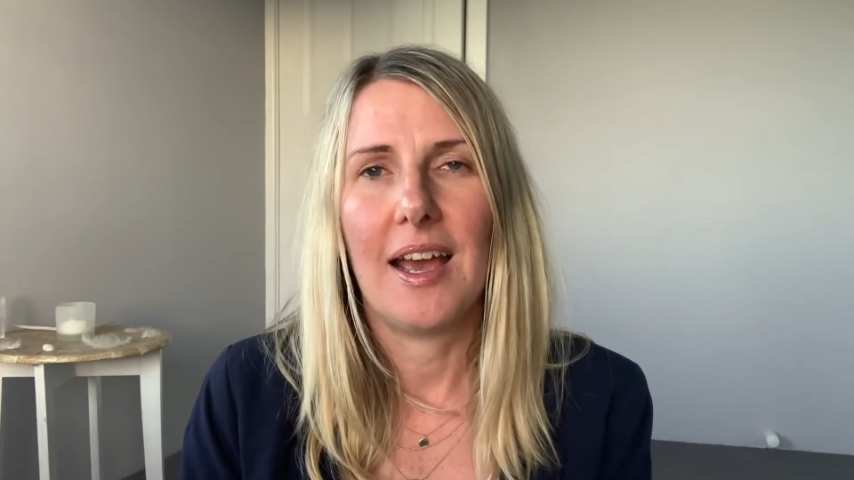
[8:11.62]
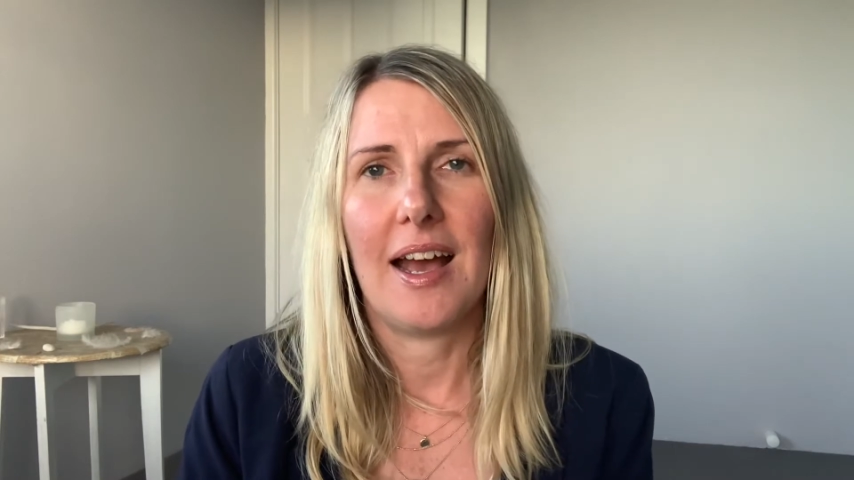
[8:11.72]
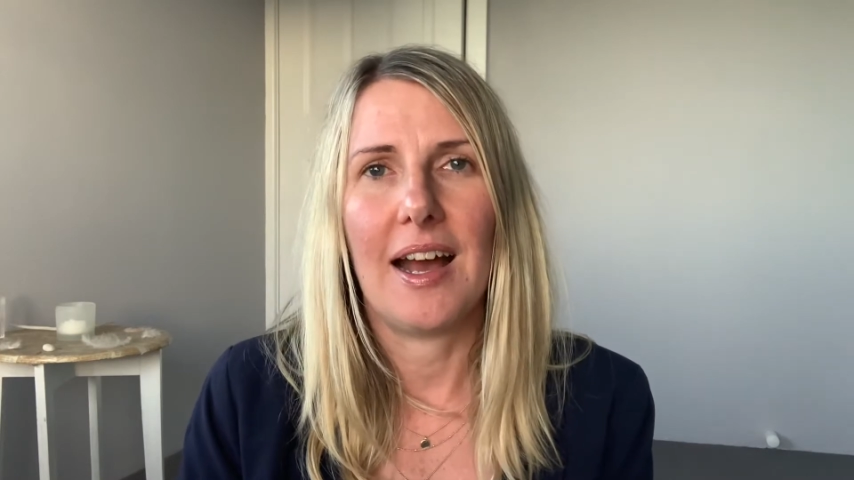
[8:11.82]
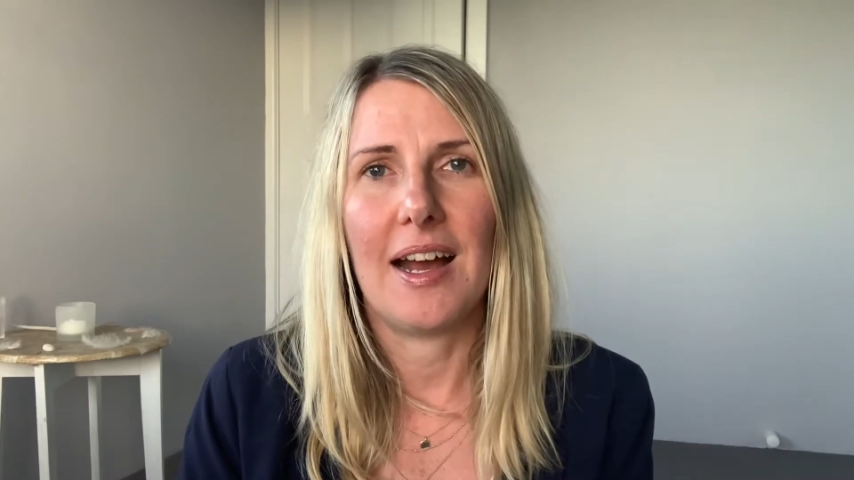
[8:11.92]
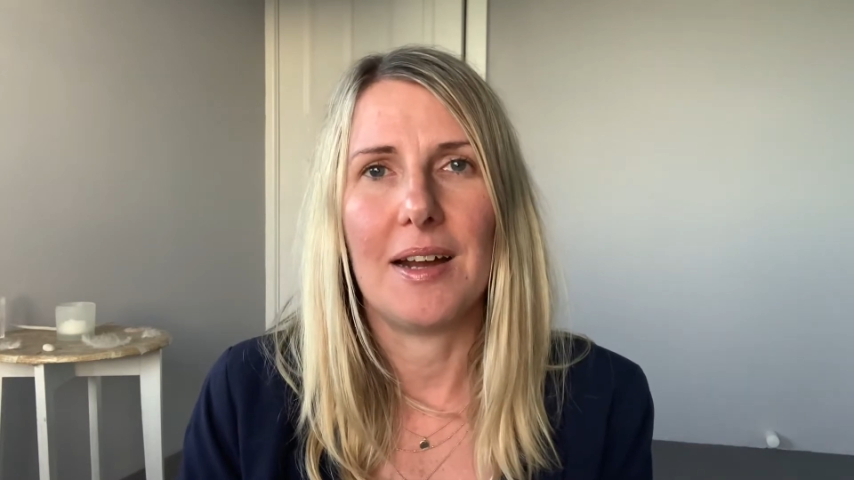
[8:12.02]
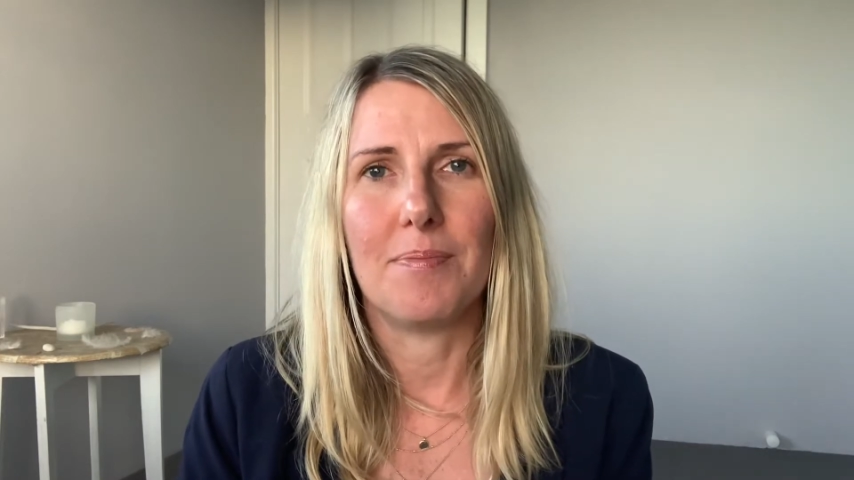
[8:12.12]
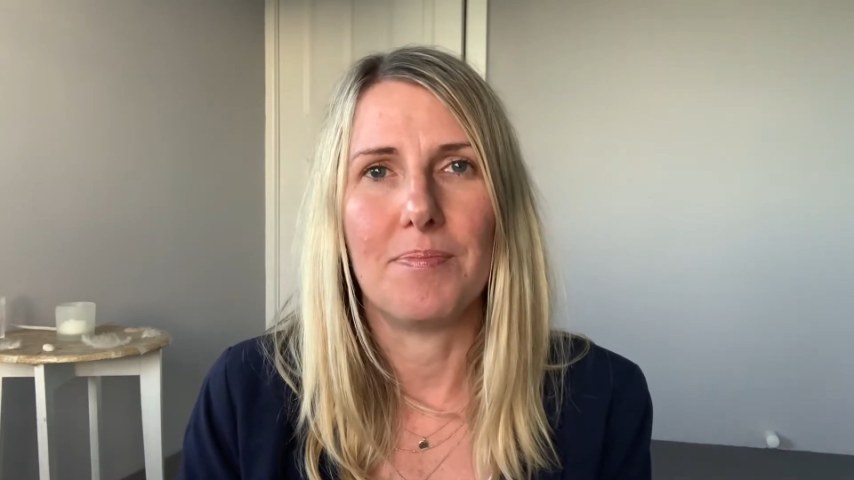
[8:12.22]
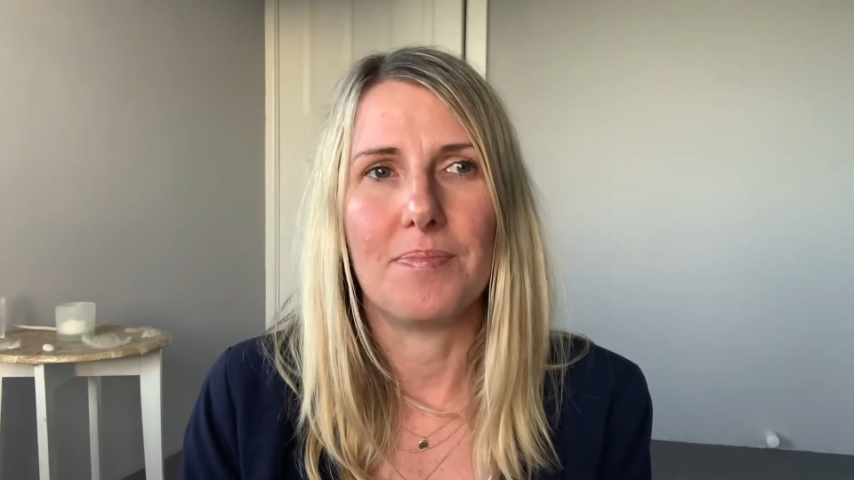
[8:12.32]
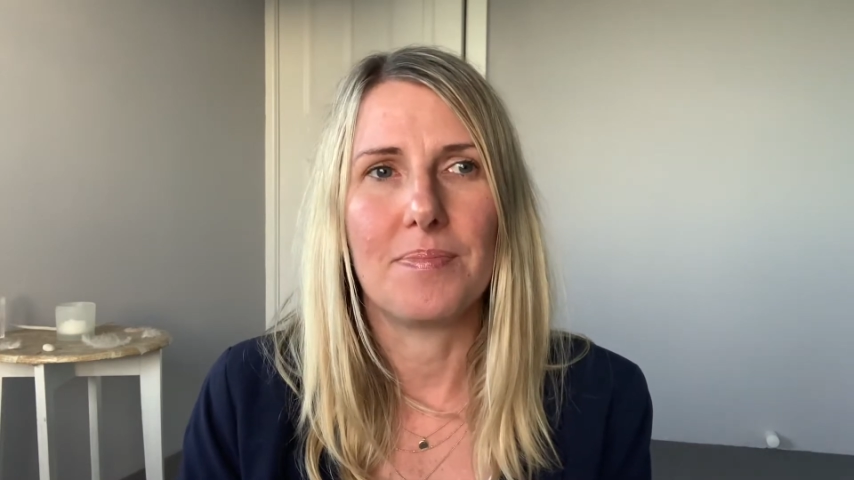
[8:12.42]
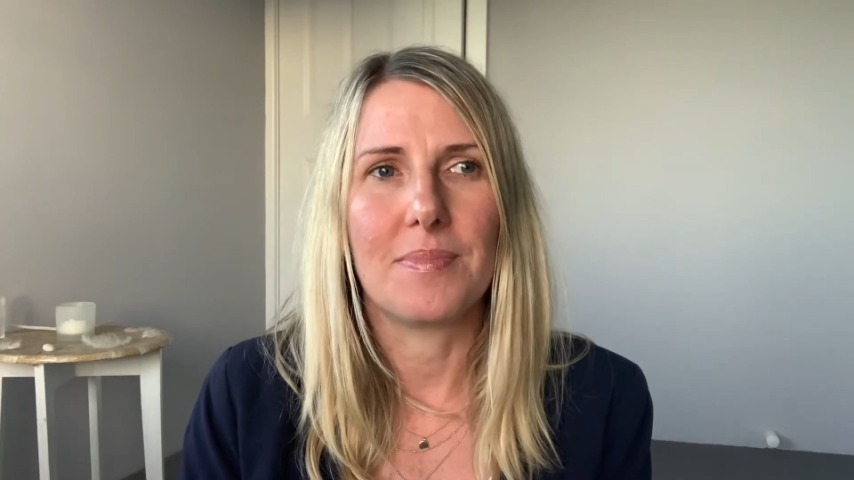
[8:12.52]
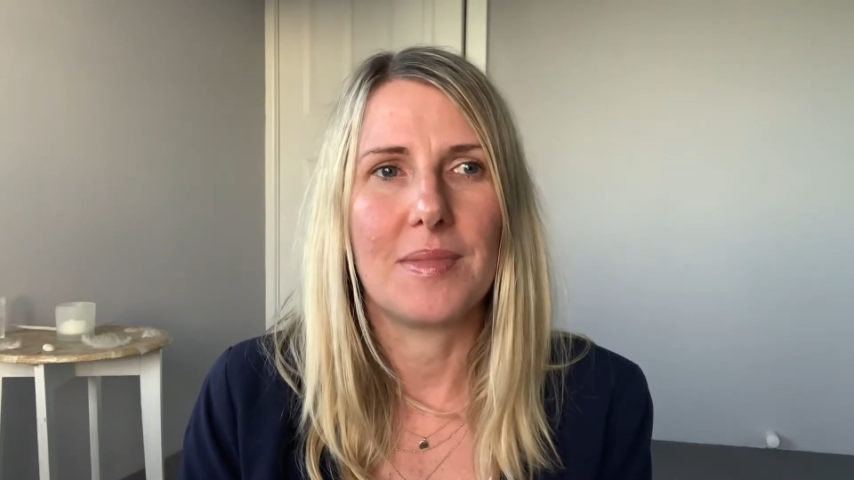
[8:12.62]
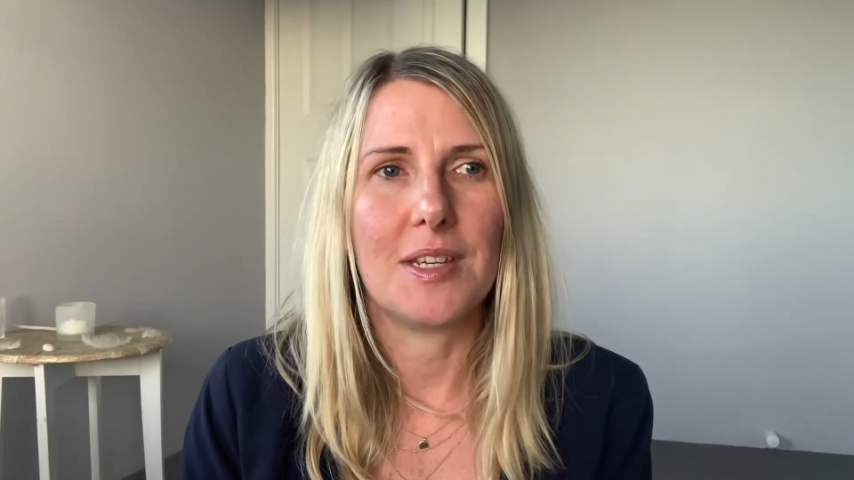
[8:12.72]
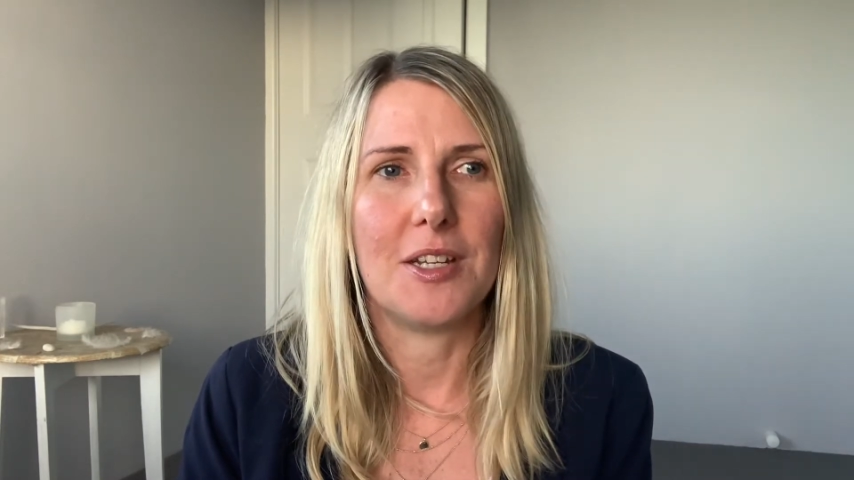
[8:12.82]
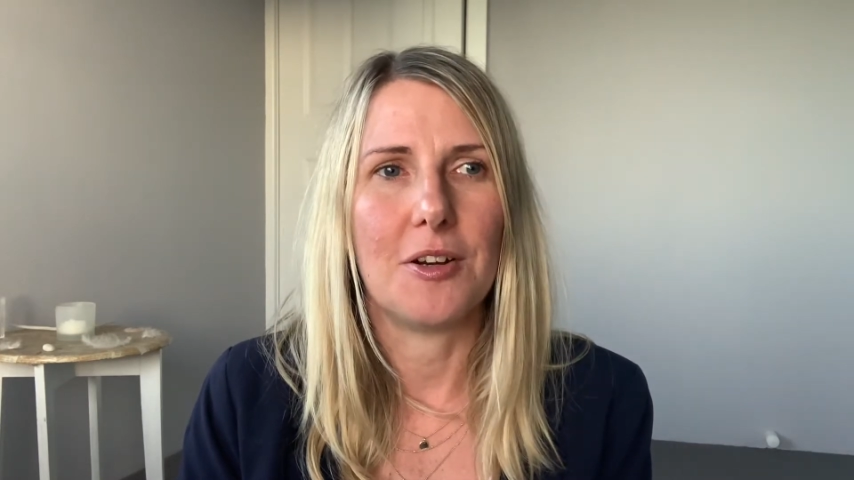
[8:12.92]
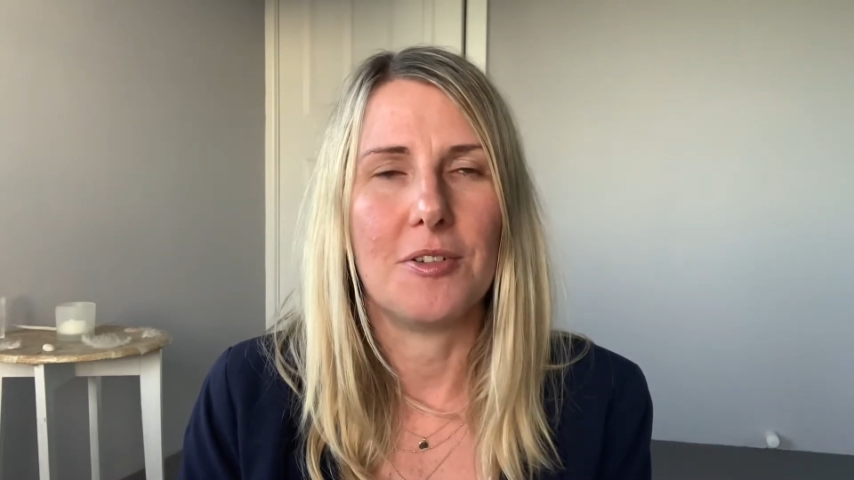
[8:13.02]

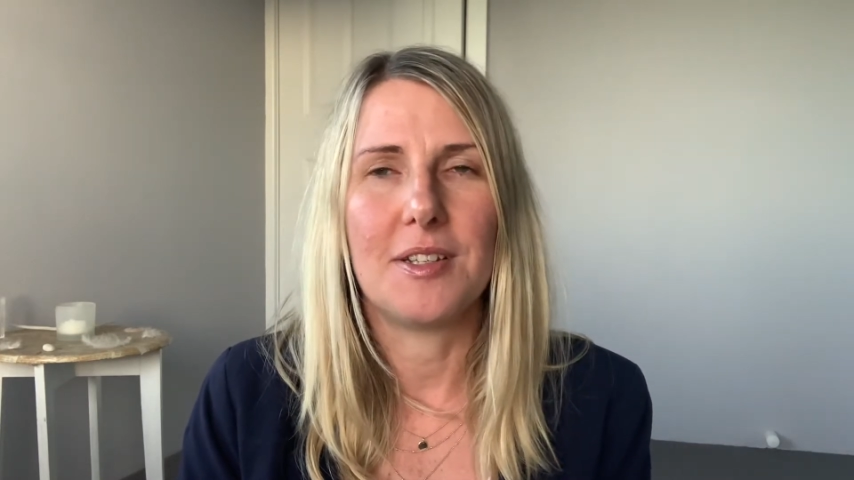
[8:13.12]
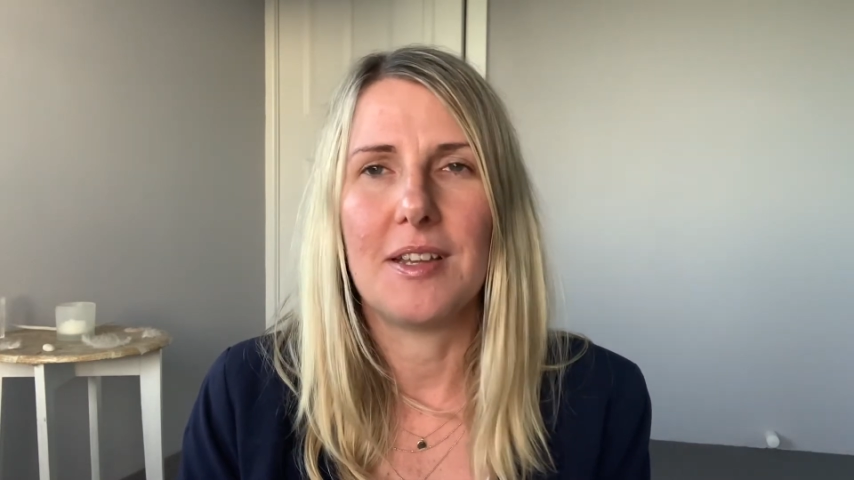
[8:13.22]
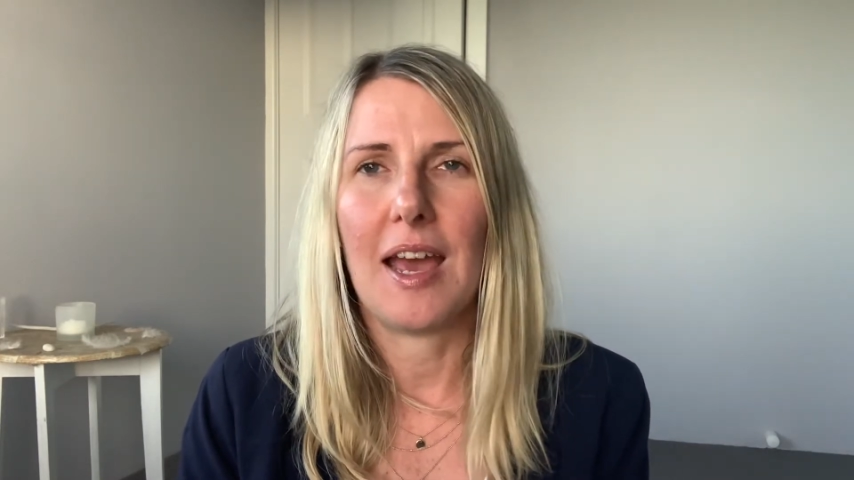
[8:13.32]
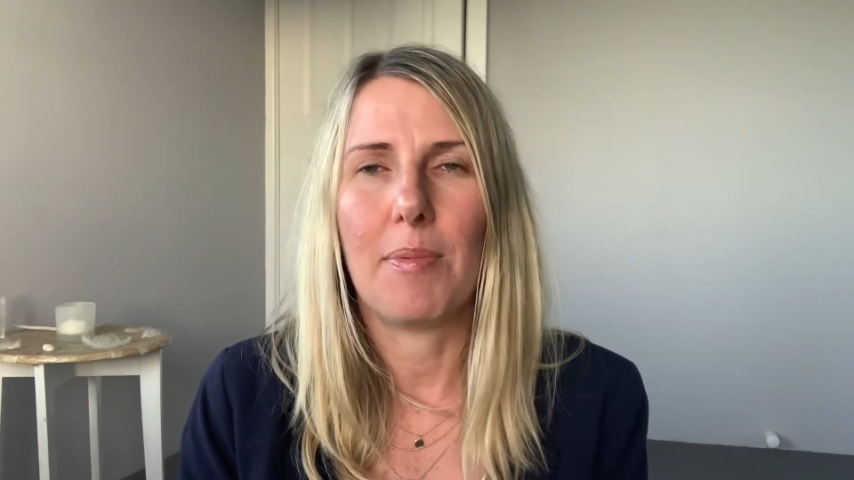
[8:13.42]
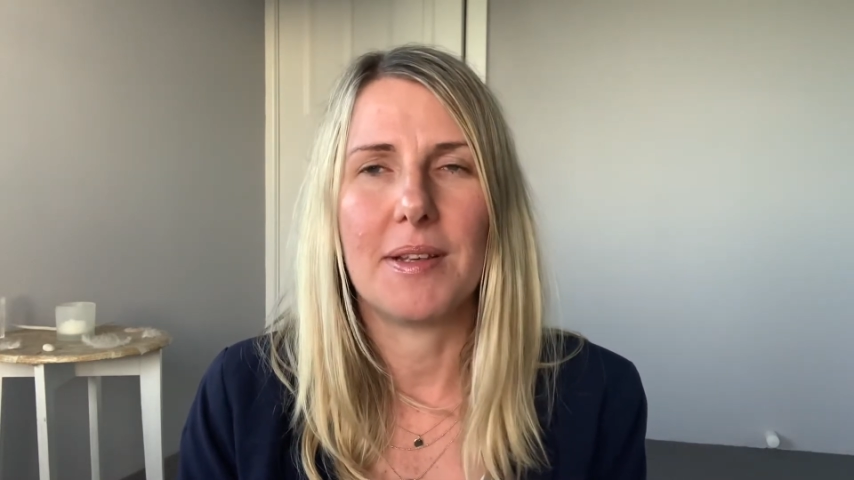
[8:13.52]
help